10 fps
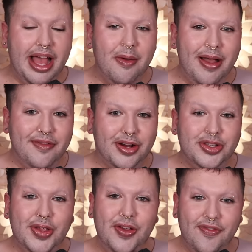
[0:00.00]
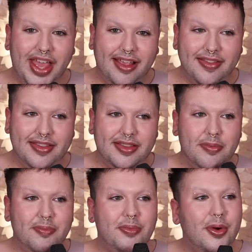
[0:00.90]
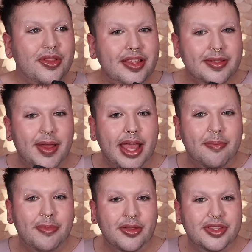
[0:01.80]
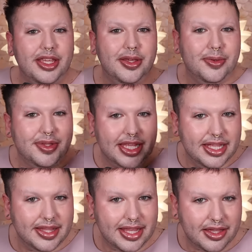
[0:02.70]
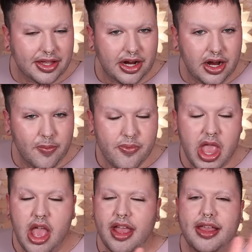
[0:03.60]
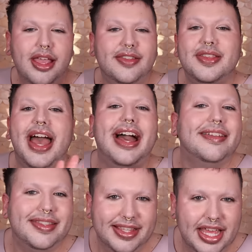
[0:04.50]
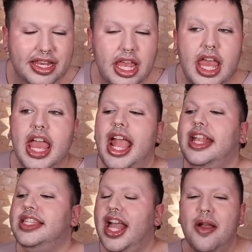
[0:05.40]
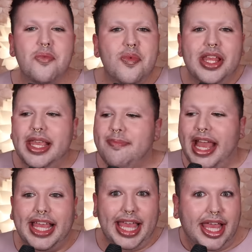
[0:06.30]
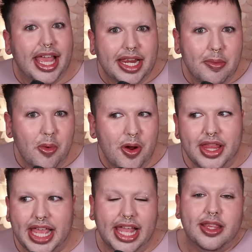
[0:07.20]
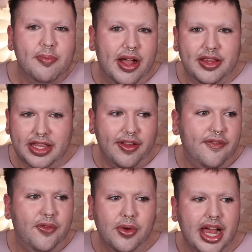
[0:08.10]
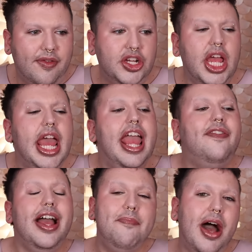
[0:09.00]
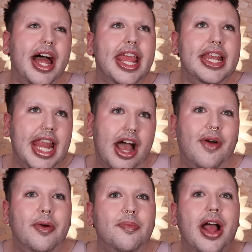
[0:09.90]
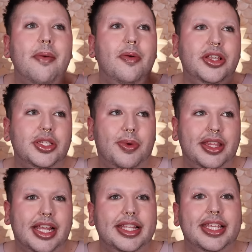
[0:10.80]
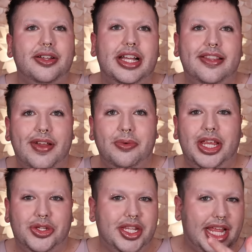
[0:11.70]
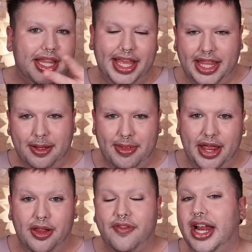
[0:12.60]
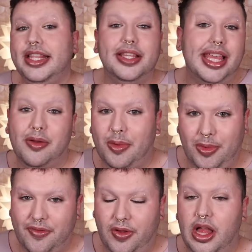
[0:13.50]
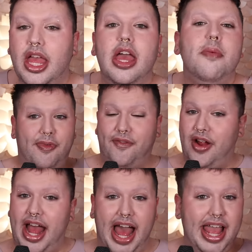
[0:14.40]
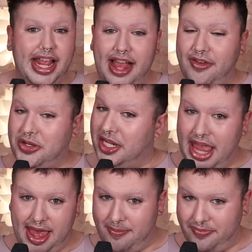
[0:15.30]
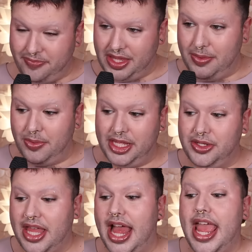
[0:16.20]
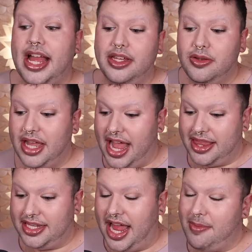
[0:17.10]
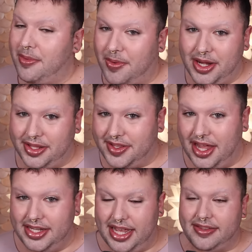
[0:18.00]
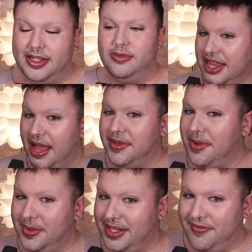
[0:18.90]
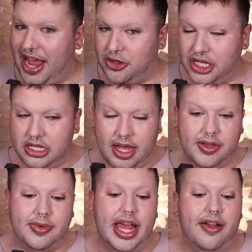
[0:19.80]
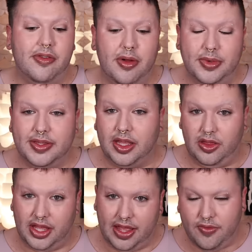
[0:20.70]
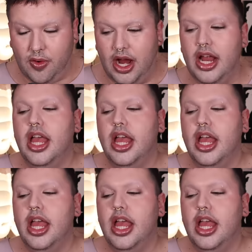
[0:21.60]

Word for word: However, Too Faced's Born This Way multi-use concealer is excellent. It's not really my gig anymore. Like it's much it's like full coverage. If I bought it now, I would probably just wear the concealer as foundation, like lightly applied all over. I still think it would be beautiful. But for high coverage glam, it would really do that. And at the time when we were running this contest, that was what was in fashion. That was what everyone was like looking for.